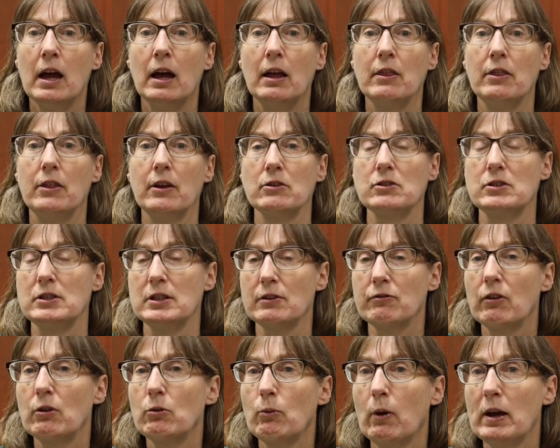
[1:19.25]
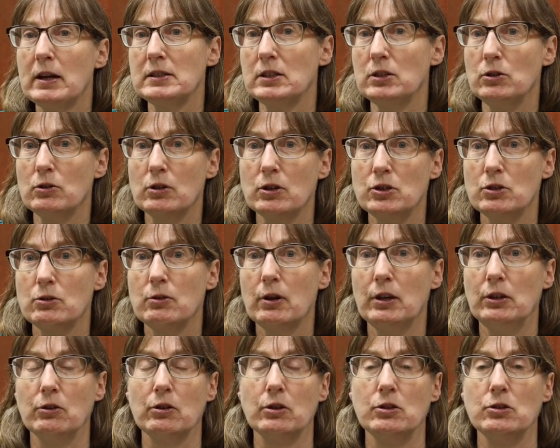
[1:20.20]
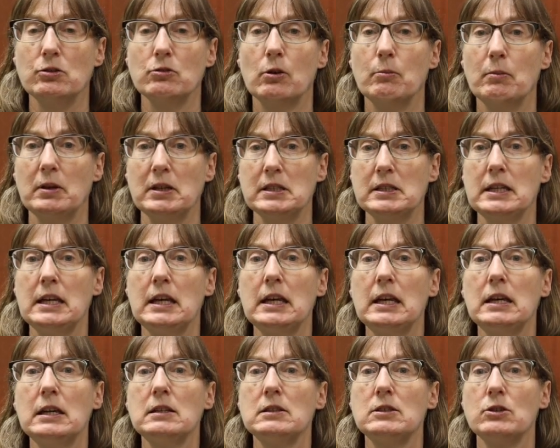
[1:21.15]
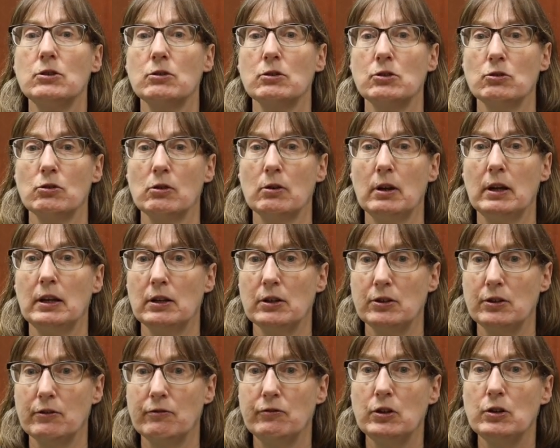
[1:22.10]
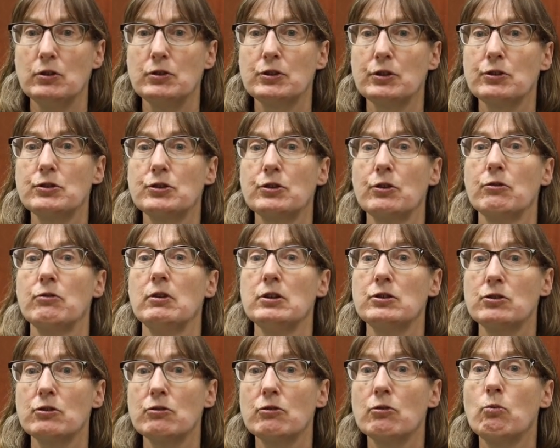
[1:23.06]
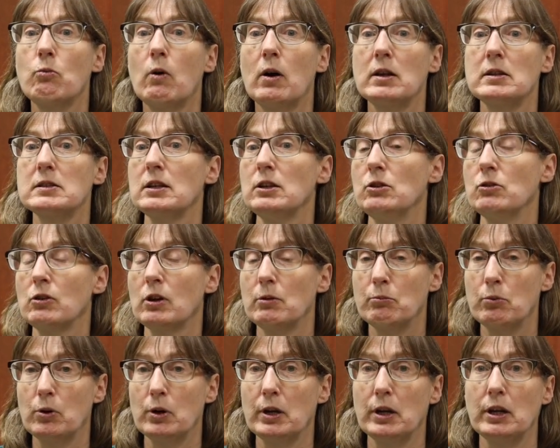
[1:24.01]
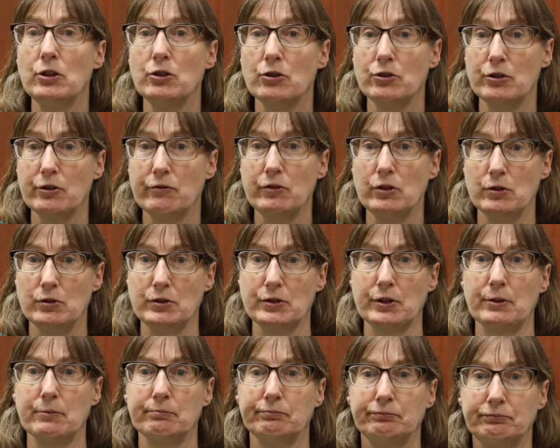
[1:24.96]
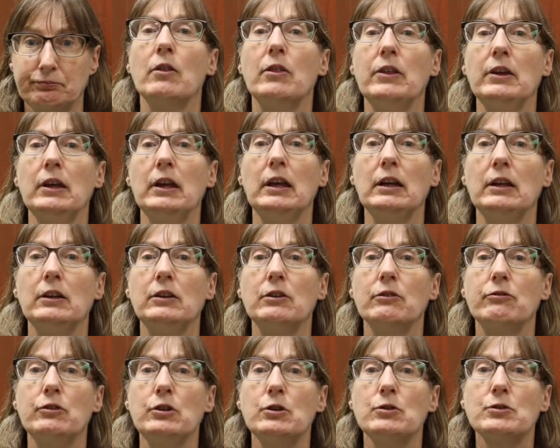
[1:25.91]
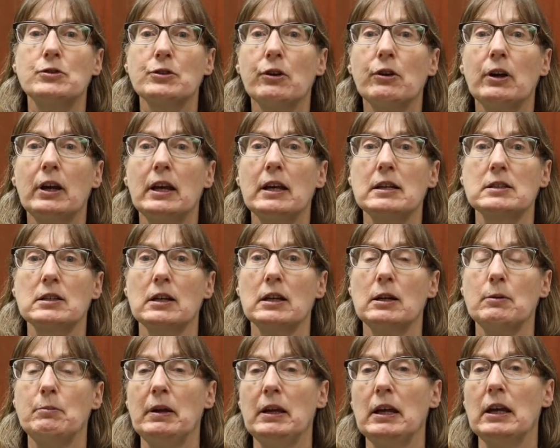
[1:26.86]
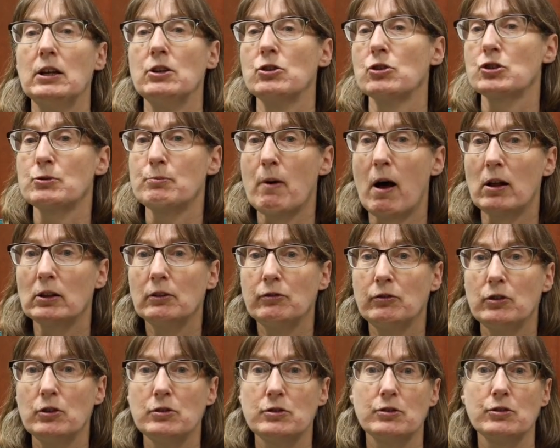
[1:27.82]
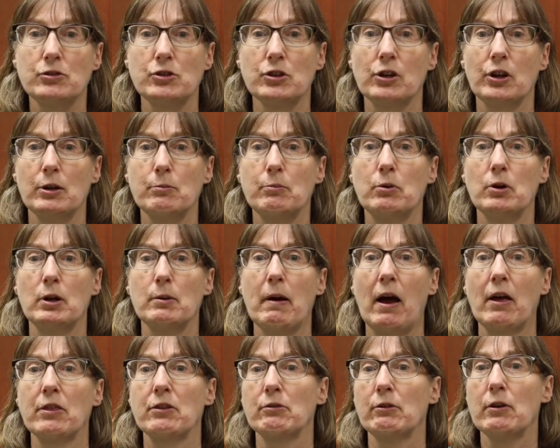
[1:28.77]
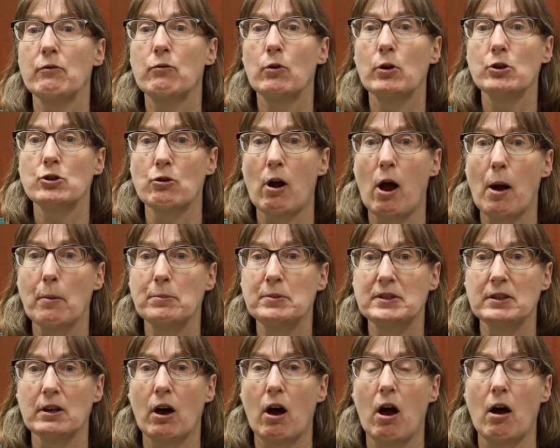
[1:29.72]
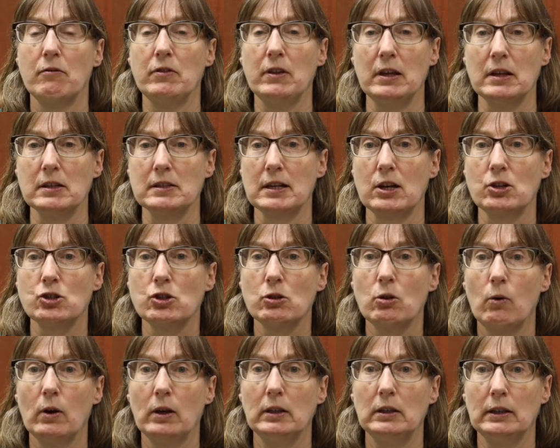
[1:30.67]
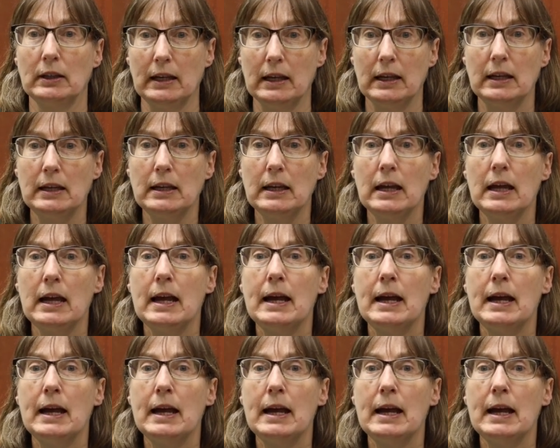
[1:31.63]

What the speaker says: There's different ways that you can do it. You can do them in teas, you can do it in a diffuser. So these are the ones that you can put in your diffuser. The diffuser is going to be in your small diffusers. You're going to put about 3 or 4 drops of the essential oil in,